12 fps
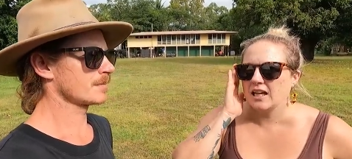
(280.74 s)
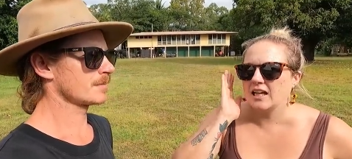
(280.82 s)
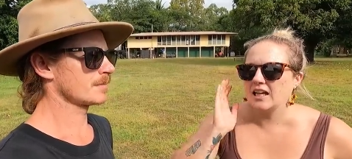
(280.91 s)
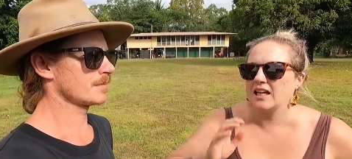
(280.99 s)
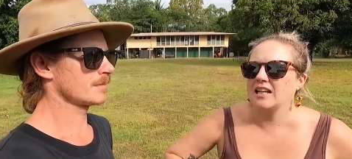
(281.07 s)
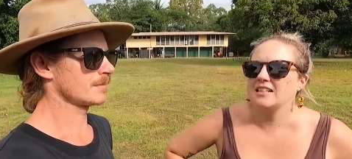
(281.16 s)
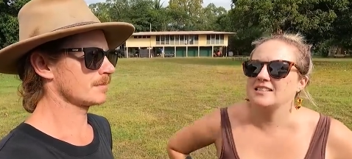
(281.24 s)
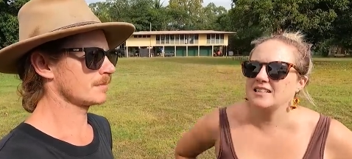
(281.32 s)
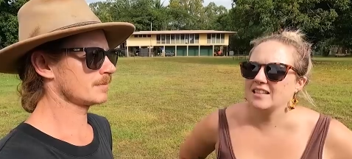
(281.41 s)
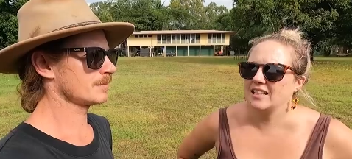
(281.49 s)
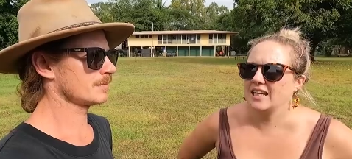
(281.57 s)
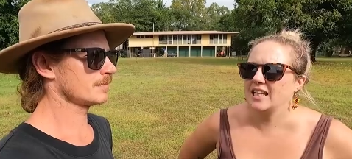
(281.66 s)
Speaker 1: and
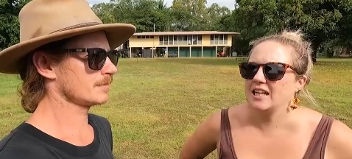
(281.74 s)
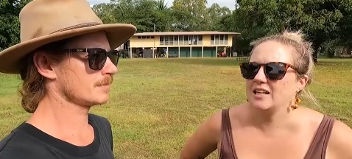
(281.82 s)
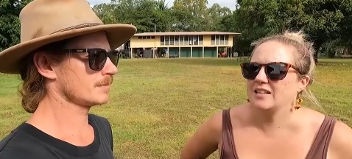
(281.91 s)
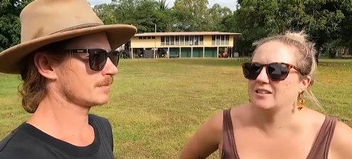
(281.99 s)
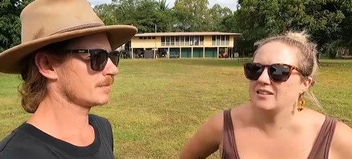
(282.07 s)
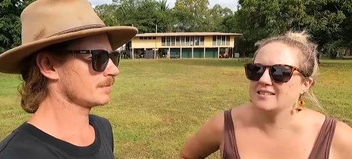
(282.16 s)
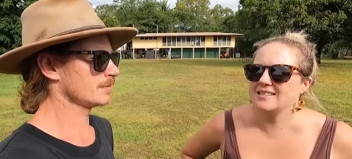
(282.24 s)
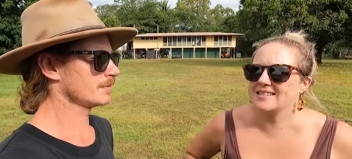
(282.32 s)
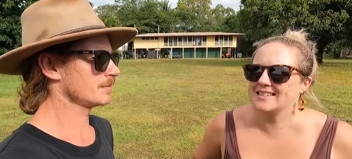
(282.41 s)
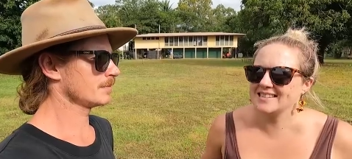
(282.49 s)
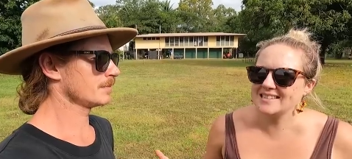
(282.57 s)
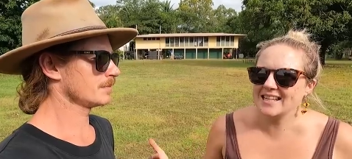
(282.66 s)
it
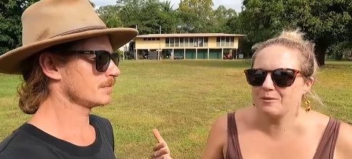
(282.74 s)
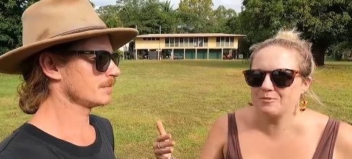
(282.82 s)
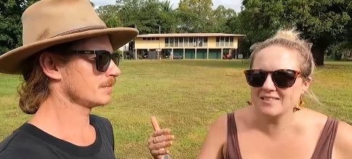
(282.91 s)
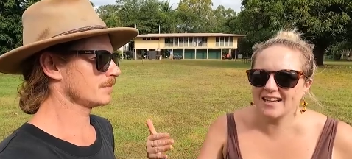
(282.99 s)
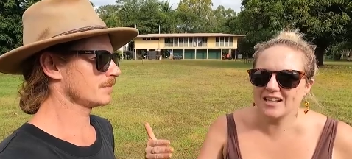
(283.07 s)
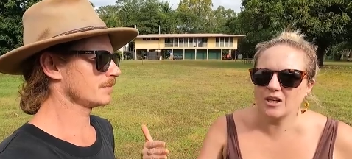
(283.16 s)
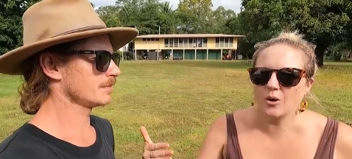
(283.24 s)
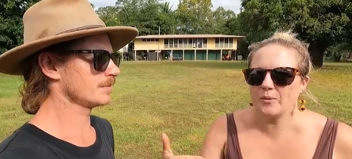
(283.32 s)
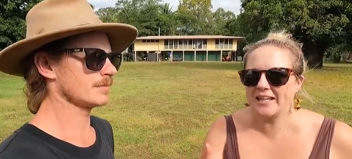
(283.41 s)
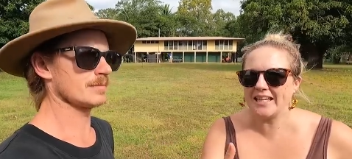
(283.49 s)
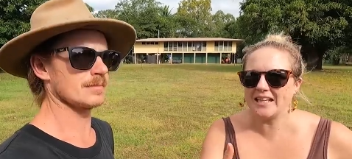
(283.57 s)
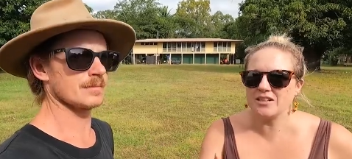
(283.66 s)
it was like
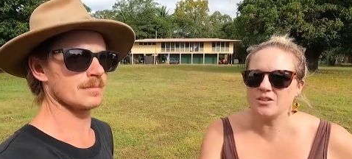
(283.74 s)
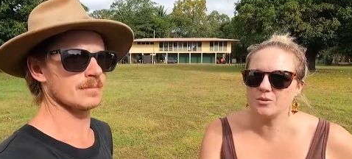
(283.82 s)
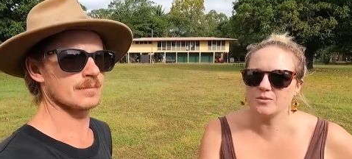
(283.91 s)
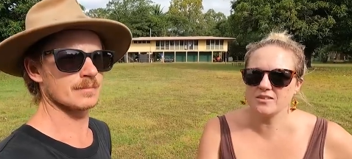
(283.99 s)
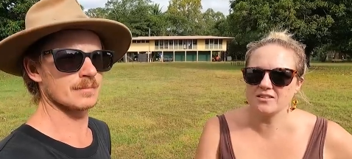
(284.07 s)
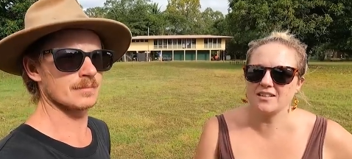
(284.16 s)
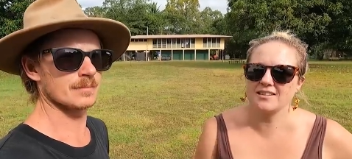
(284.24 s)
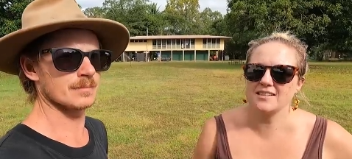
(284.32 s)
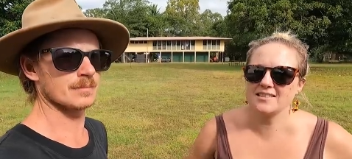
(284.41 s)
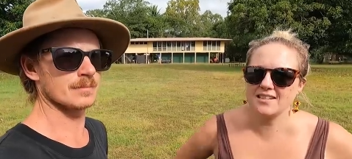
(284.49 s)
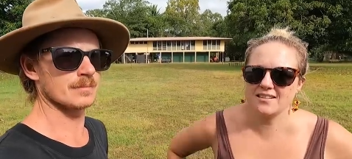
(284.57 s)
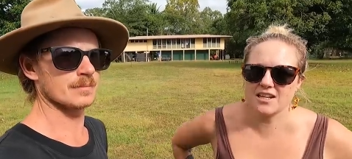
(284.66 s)
going into a sign
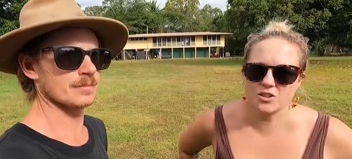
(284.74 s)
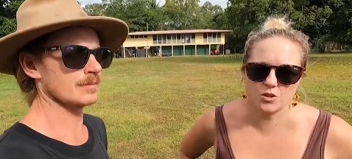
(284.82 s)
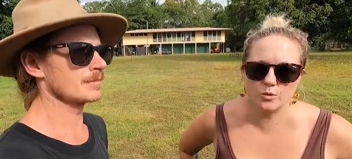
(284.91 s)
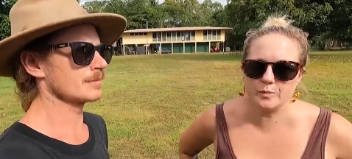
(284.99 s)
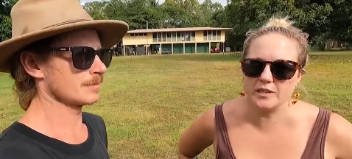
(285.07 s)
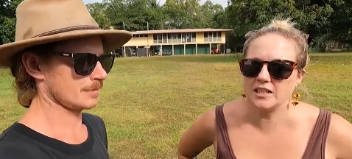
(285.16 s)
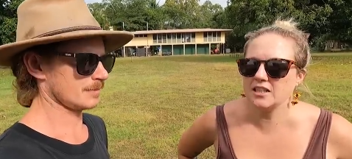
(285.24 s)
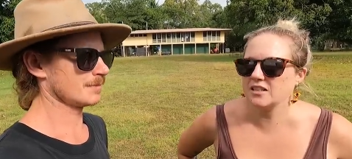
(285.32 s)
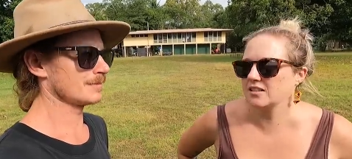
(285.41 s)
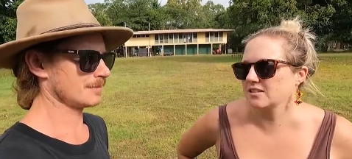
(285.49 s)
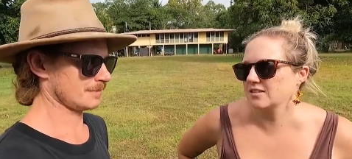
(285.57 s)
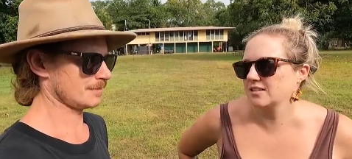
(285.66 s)
that said national
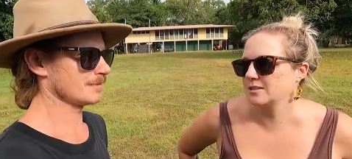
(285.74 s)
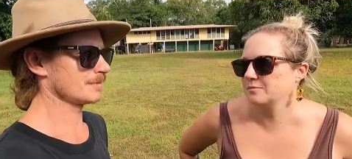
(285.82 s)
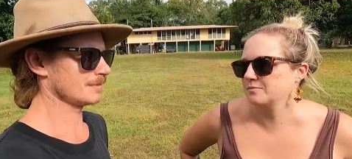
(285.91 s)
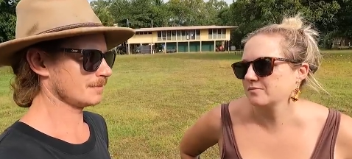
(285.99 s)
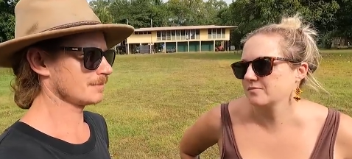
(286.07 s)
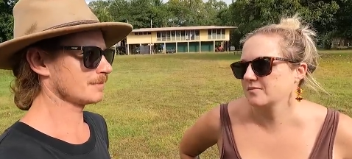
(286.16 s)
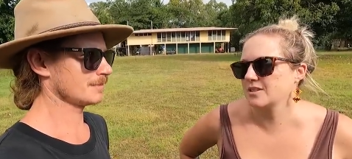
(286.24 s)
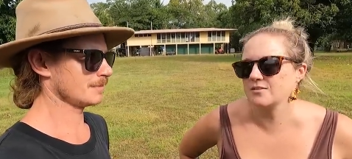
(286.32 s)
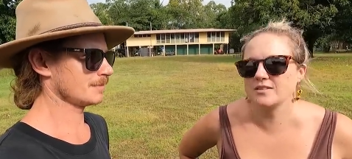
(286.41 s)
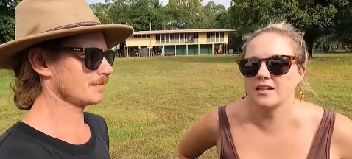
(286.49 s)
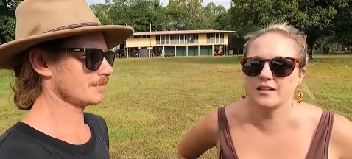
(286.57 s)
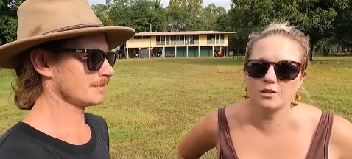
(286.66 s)
park. Um, there
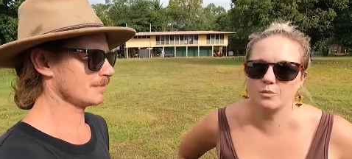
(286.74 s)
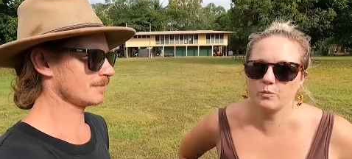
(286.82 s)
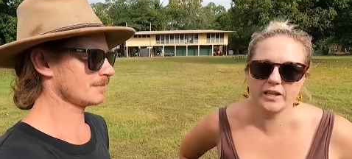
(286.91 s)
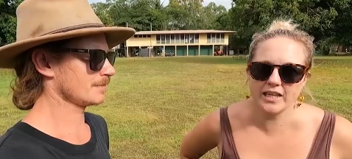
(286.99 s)
was nothing on